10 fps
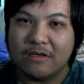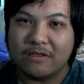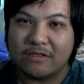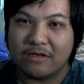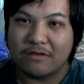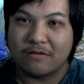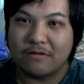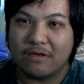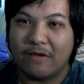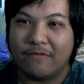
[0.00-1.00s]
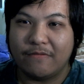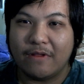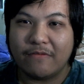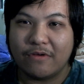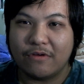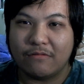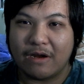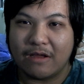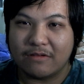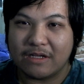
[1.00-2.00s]
So if you've never heard
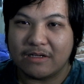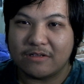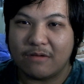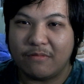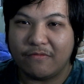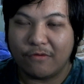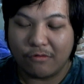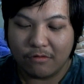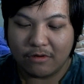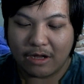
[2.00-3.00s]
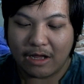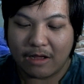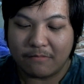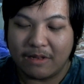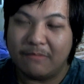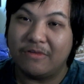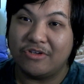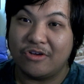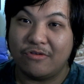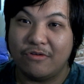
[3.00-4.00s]
Radio Teletype before, um, let me
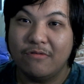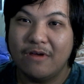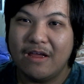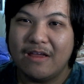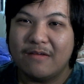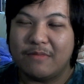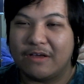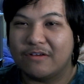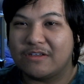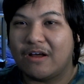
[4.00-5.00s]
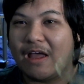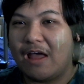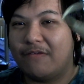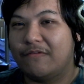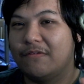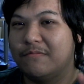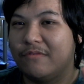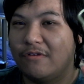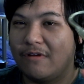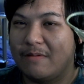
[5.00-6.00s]
show you because I have
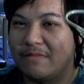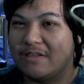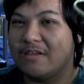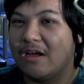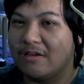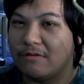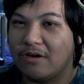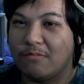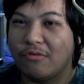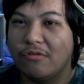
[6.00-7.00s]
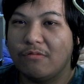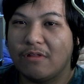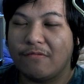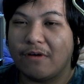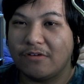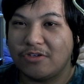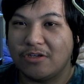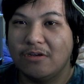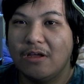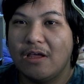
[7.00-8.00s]
programmed this Arduino board with a
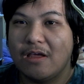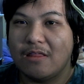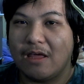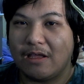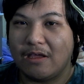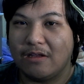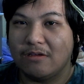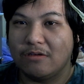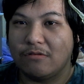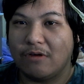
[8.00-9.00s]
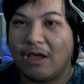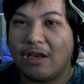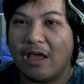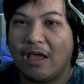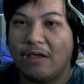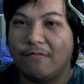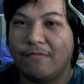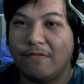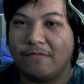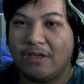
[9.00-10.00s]
function that can create a
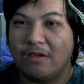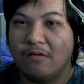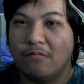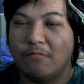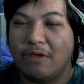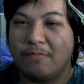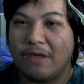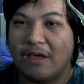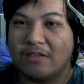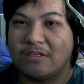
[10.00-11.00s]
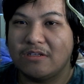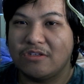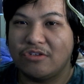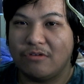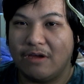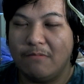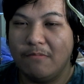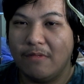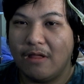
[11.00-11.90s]
50 BPS stream